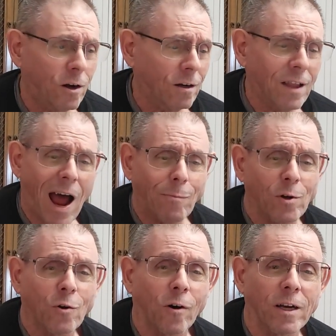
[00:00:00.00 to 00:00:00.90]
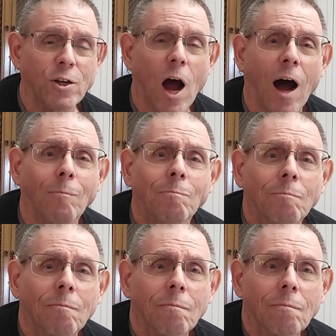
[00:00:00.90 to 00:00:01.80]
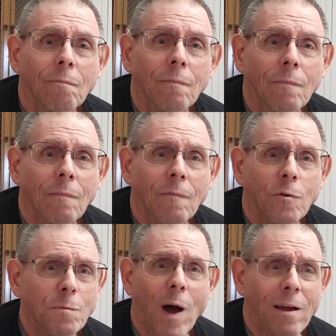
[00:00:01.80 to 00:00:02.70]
I took a laboratory job. It